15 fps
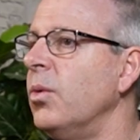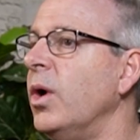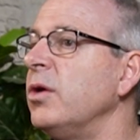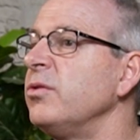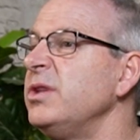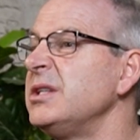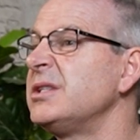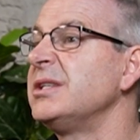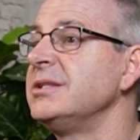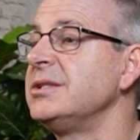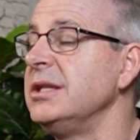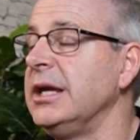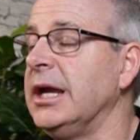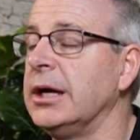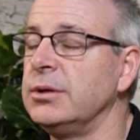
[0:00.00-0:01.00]
well, this is
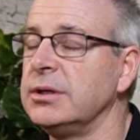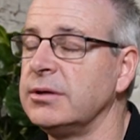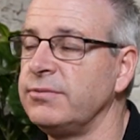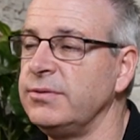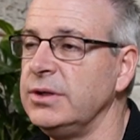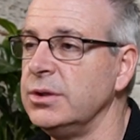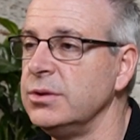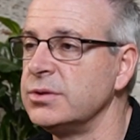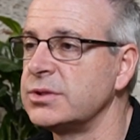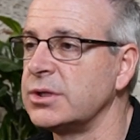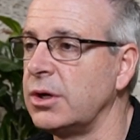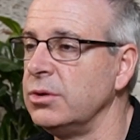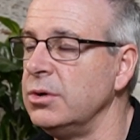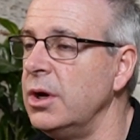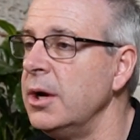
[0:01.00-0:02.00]
the area for you.
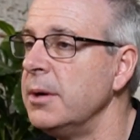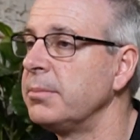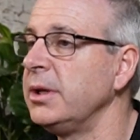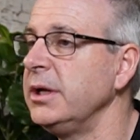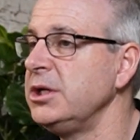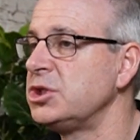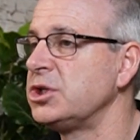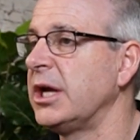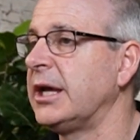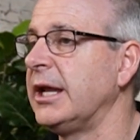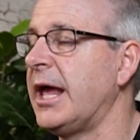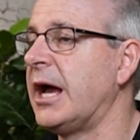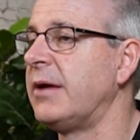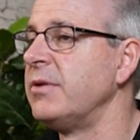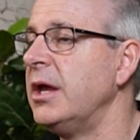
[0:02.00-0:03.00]
So please check it
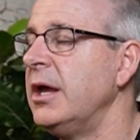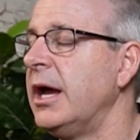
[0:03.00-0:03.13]
out.